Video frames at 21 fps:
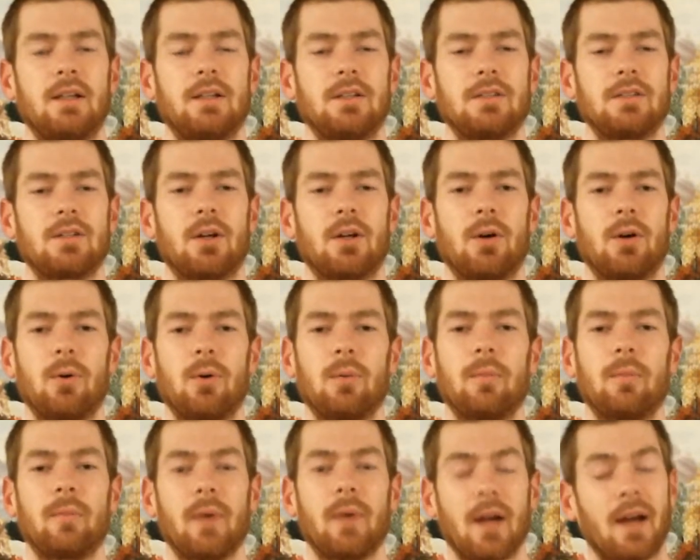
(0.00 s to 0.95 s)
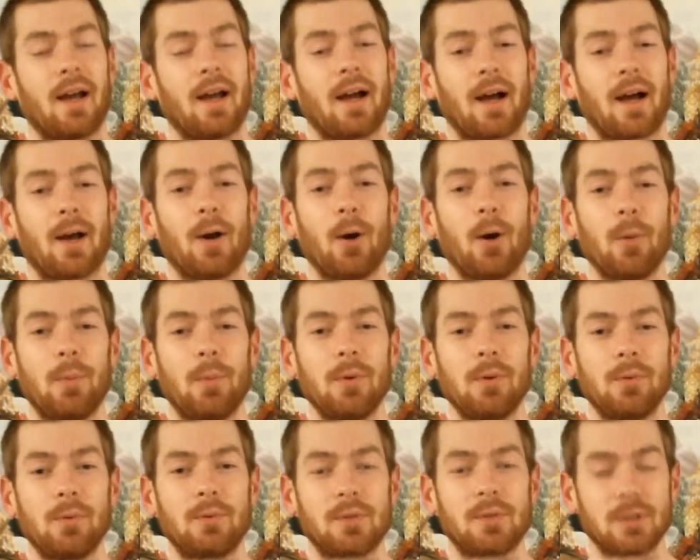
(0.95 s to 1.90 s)
So I hope
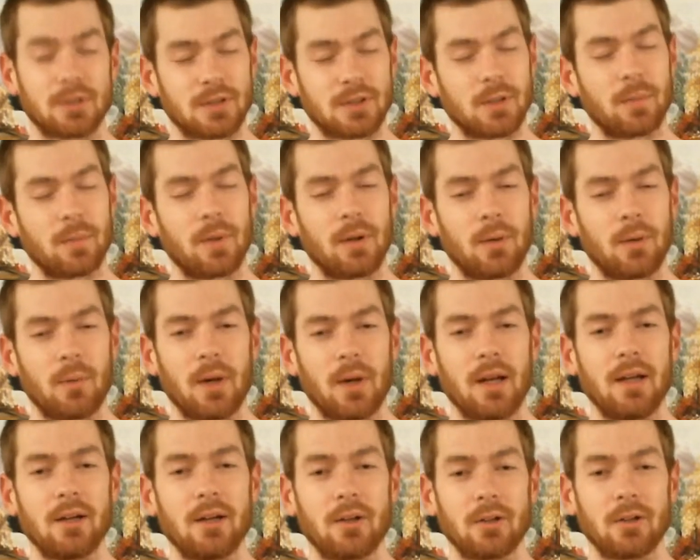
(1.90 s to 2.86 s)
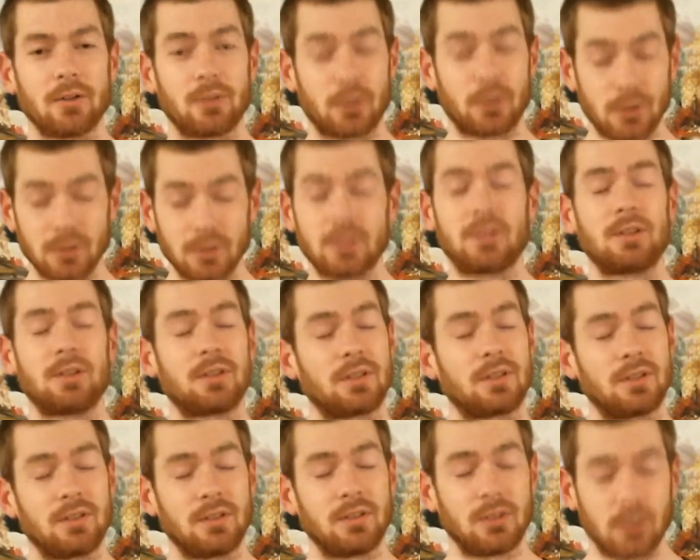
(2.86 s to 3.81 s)
you took something away, or could
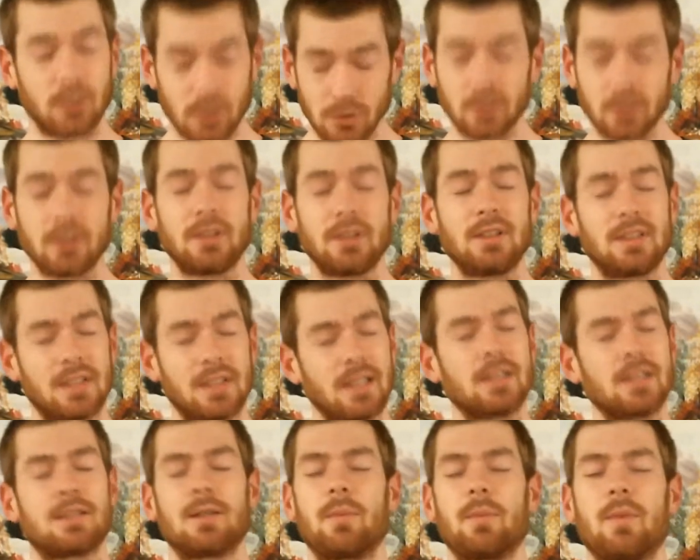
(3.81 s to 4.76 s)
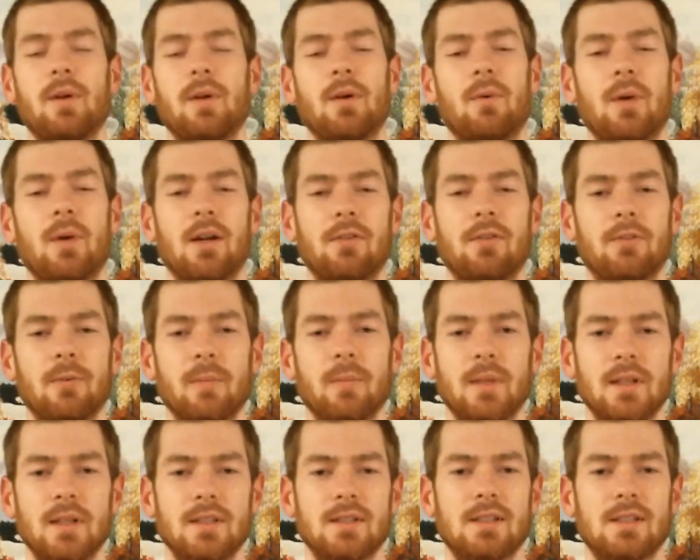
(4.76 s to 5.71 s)
take something away from
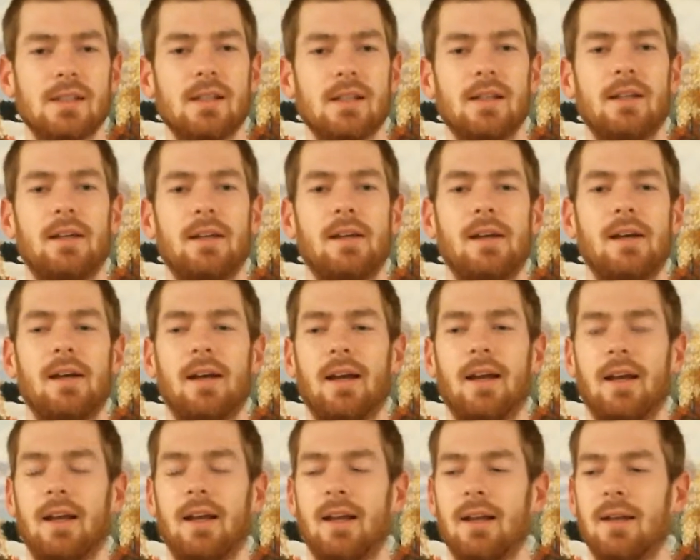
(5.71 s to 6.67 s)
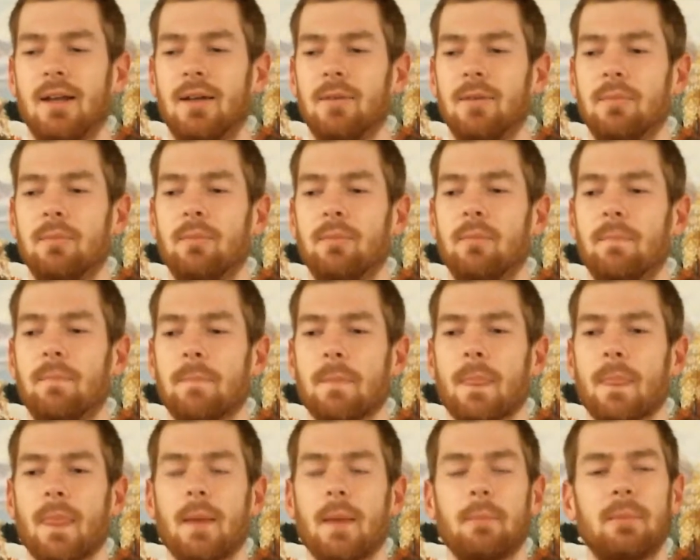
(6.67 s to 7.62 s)
this. And
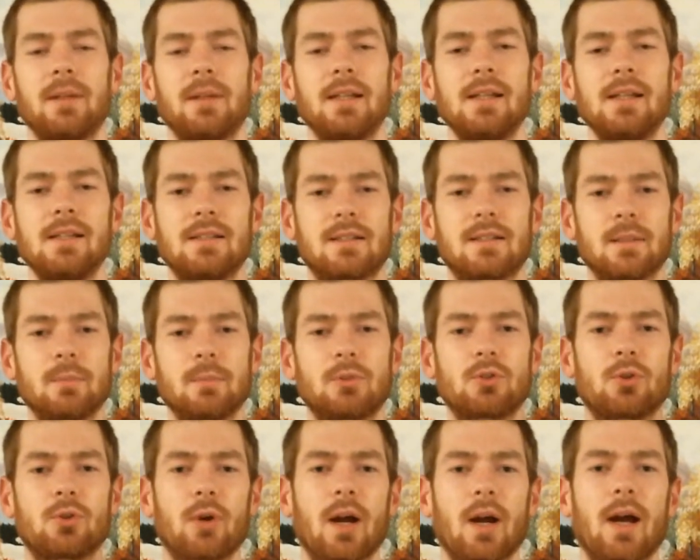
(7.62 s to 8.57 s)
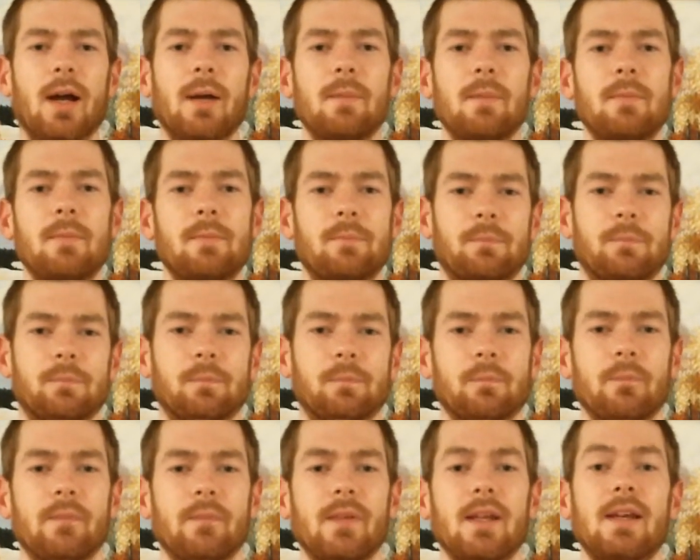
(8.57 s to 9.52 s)
please subscribe.
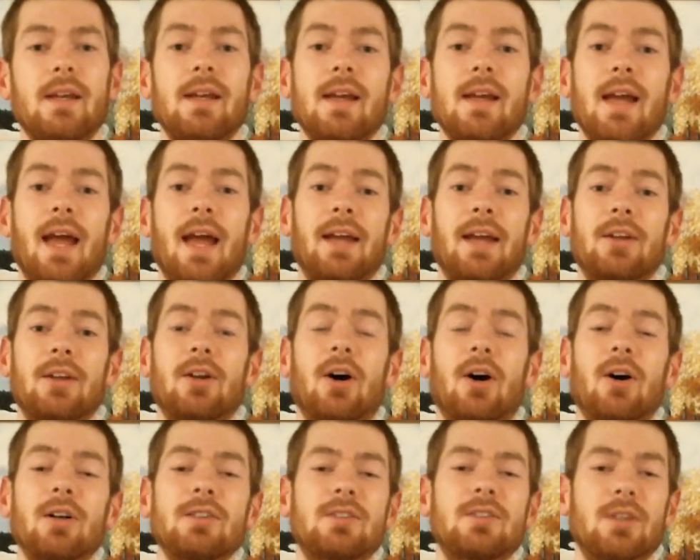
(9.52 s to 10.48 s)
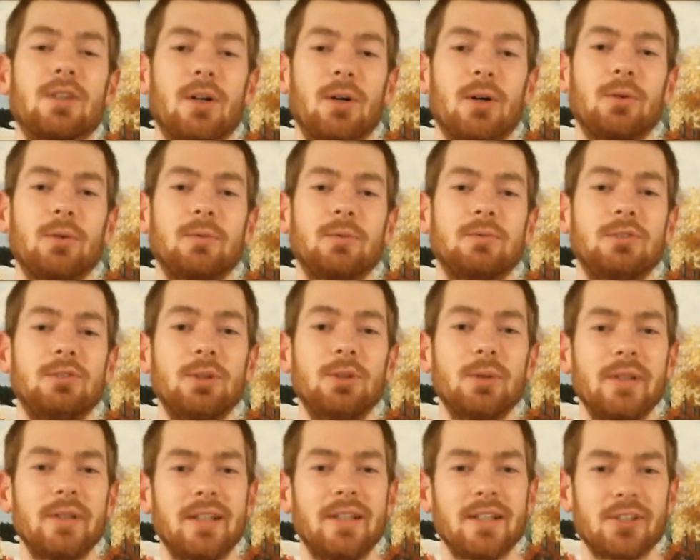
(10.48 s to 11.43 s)
And also, new
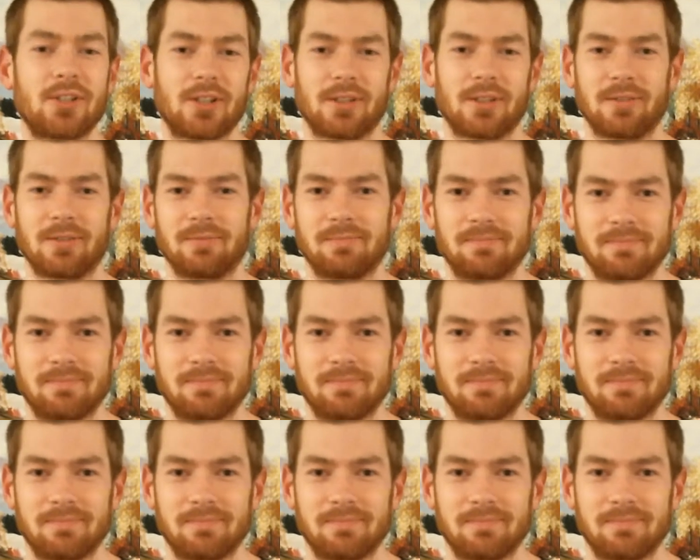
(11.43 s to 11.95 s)
edition.